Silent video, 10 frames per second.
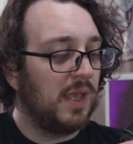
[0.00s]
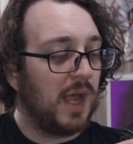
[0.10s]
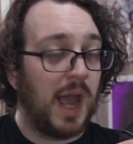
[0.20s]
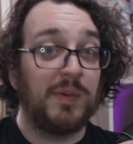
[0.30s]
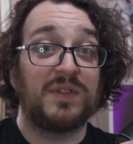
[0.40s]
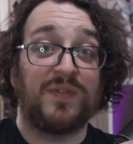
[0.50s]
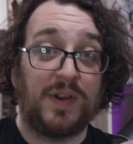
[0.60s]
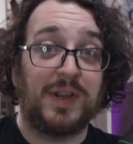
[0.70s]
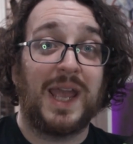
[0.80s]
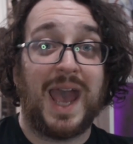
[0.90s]
I was
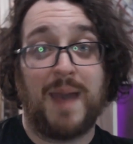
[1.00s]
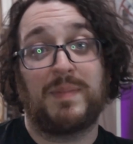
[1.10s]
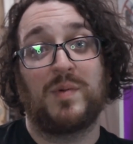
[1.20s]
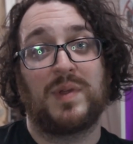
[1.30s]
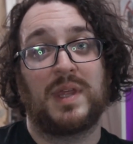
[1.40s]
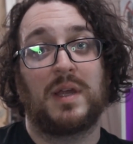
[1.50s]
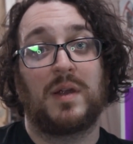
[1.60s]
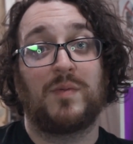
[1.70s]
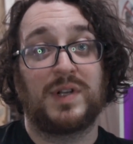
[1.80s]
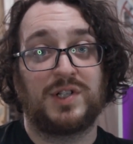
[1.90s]
very happy with it
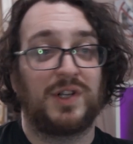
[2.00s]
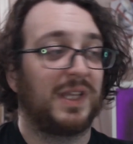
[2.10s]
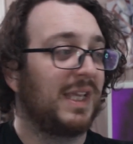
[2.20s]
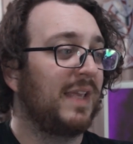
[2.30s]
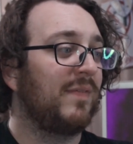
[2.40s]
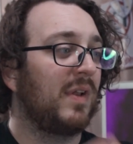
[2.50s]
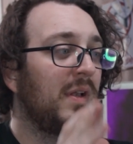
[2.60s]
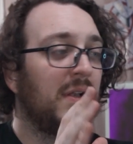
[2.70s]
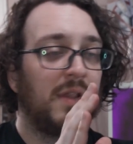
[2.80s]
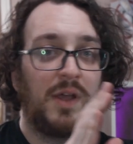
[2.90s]
originally,
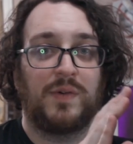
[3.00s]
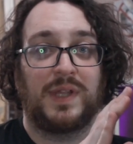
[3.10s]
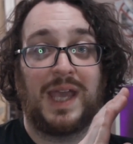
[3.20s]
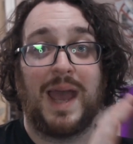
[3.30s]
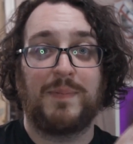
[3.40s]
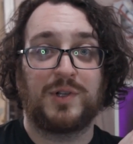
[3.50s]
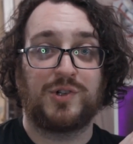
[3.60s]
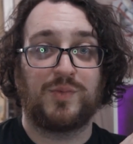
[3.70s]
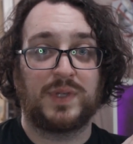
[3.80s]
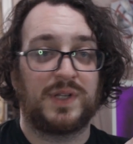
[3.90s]
even though the
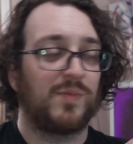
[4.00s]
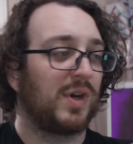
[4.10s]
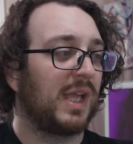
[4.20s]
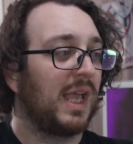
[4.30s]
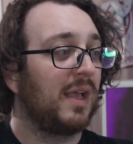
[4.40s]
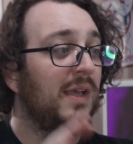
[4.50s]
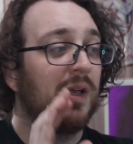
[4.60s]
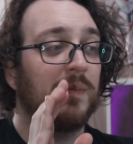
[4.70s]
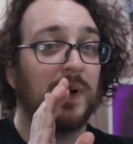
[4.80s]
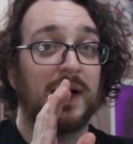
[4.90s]
aperture wasn't working.
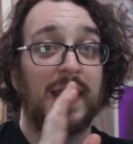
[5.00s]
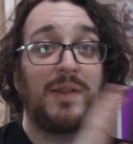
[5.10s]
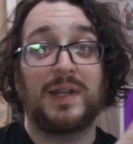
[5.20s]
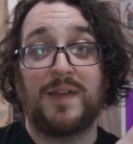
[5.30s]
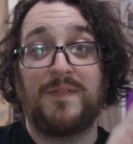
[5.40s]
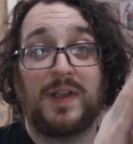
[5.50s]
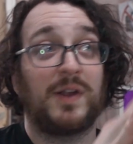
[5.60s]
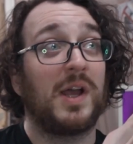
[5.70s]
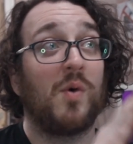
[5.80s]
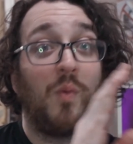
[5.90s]
But now that I
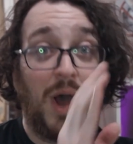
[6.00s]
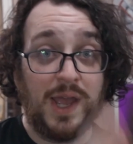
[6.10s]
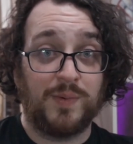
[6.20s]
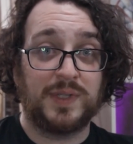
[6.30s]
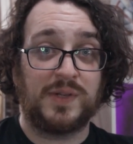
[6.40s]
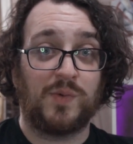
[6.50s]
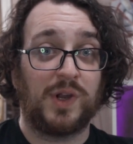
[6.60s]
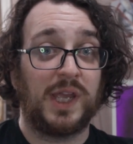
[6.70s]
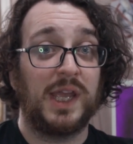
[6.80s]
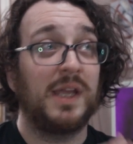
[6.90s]
figured out why it wasn't
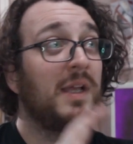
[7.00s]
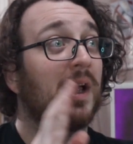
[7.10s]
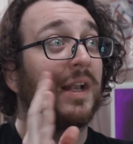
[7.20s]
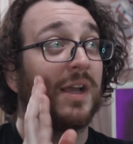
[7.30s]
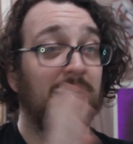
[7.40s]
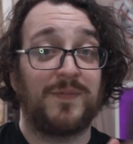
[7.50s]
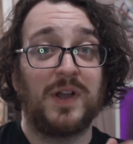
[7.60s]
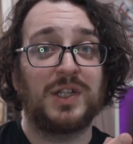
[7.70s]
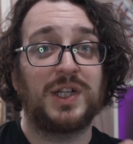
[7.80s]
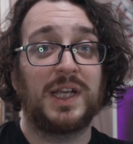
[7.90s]
working and got it
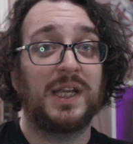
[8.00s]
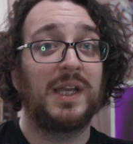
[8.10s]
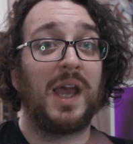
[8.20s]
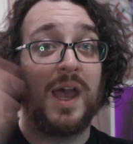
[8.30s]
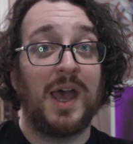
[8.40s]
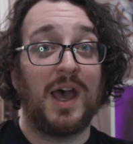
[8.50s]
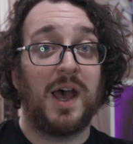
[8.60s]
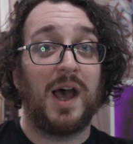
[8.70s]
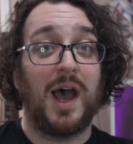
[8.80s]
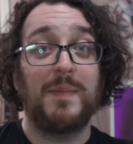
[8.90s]
functioning,
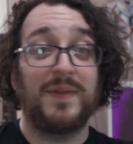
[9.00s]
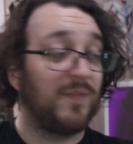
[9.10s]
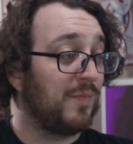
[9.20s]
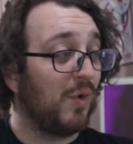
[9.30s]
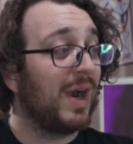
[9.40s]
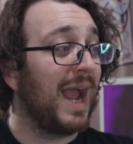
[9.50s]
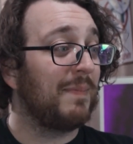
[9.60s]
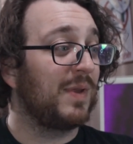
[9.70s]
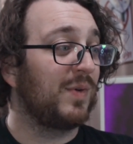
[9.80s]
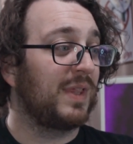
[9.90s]
I'm even more
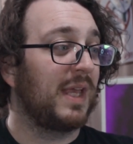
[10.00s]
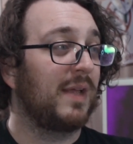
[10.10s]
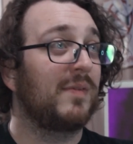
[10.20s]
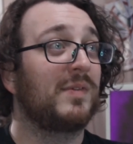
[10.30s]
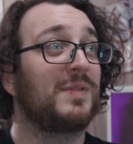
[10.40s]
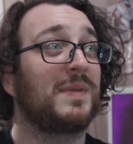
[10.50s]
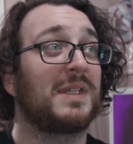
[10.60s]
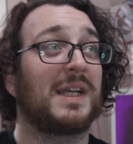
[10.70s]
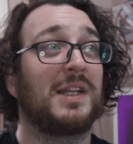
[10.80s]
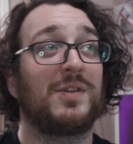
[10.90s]
happy with it, which
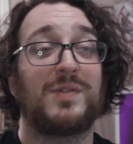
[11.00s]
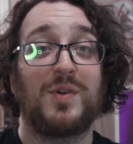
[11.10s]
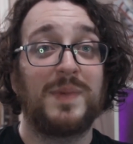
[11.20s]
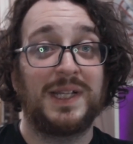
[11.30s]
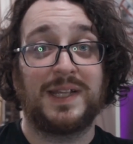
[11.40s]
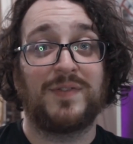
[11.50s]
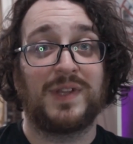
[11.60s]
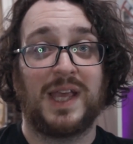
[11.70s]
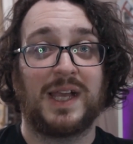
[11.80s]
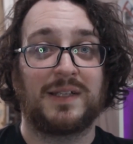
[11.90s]
means I can do so many
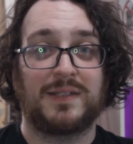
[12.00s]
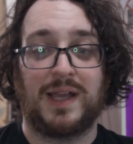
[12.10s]
different things.